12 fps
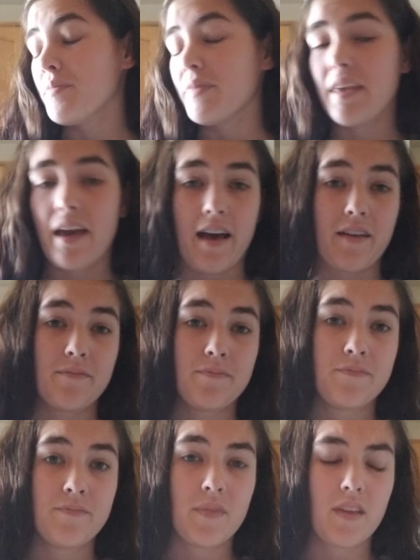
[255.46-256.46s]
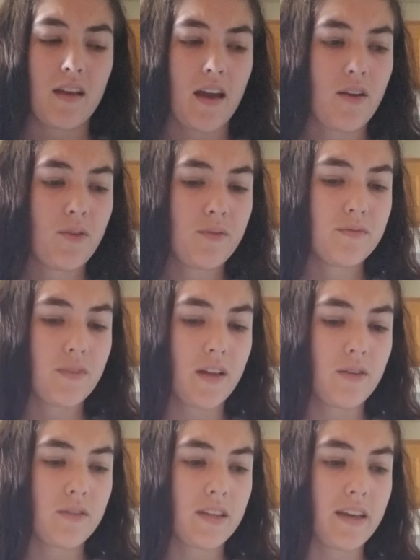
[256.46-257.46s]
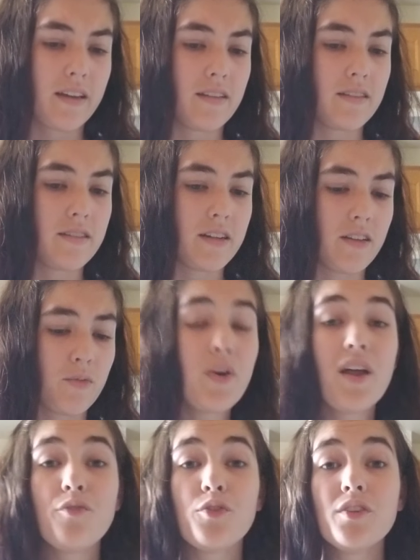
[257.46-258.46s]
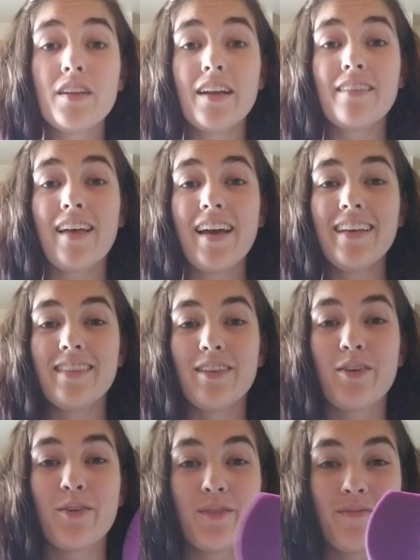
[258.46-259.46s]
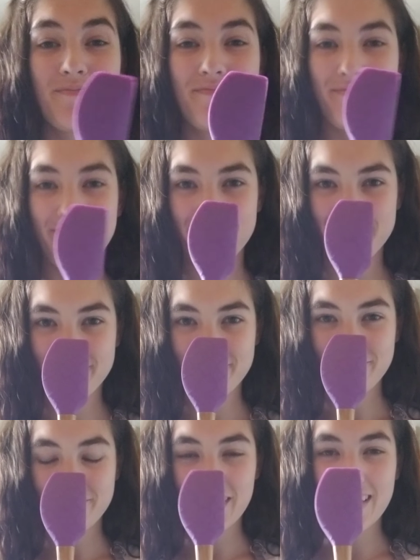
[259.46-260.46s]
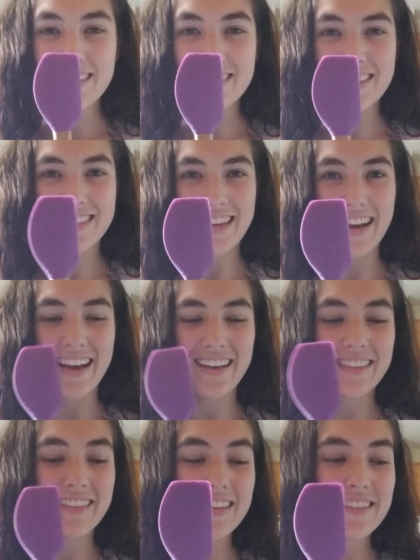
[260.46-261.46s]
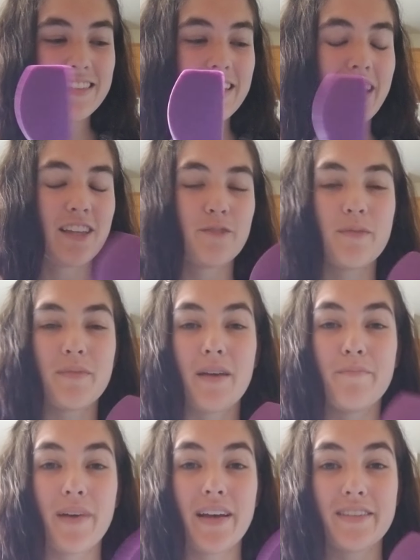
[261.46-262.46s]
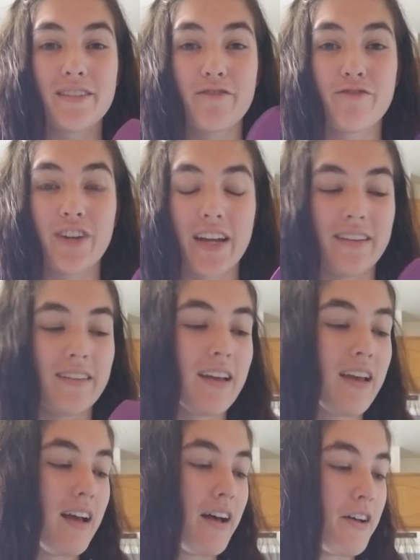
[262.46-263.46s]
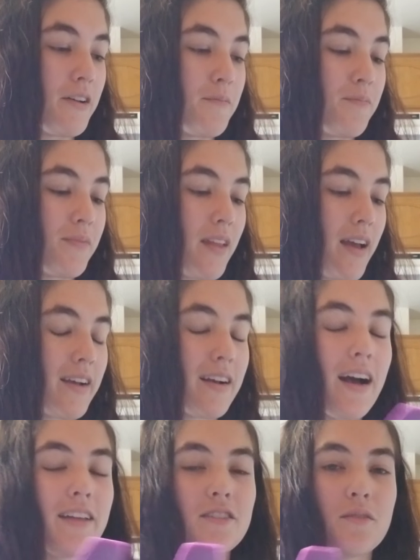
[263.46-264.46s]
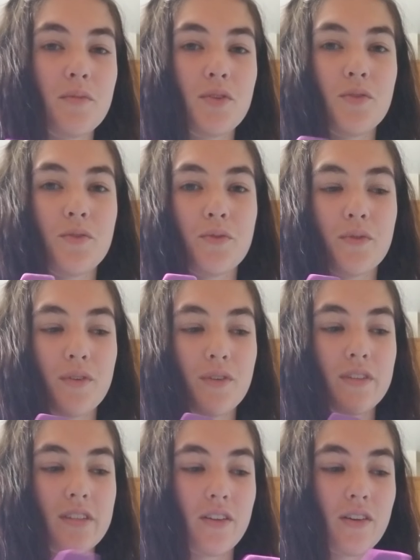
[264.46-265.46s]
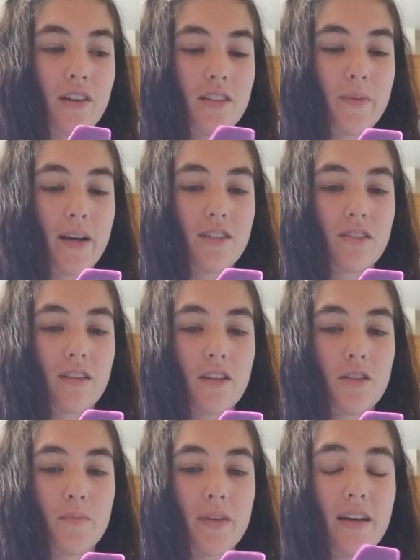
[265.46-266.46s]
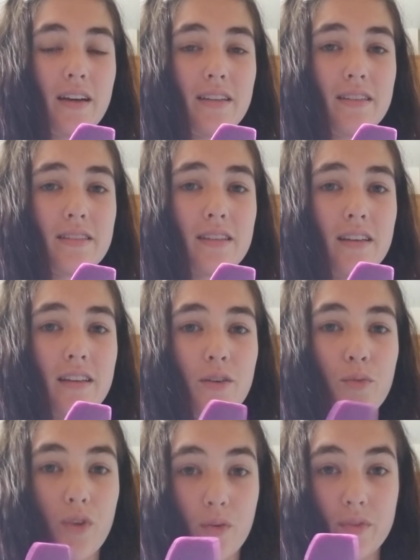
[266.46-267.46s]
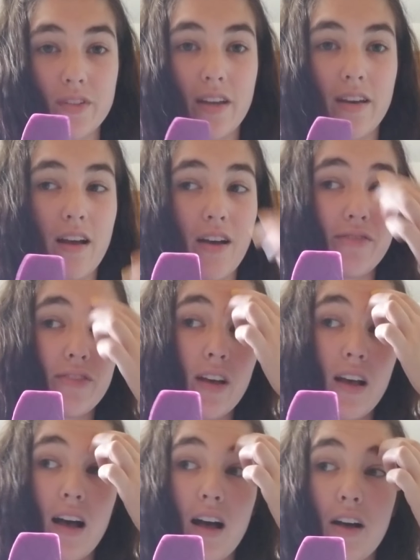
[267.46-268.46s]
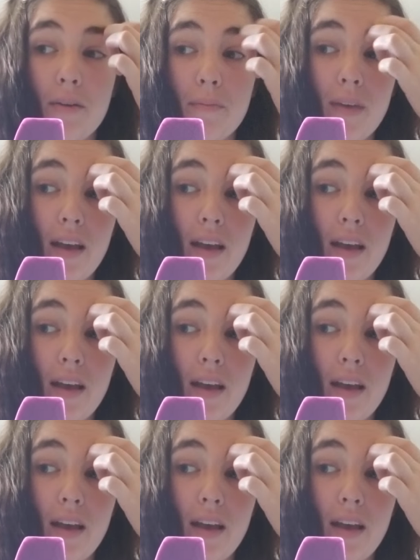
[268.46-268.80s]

Yeah, I don't think I necessarily, what I've learned that I like though is this guy. This has been my best friend. I got some new silicone spatulas because one was not enough, and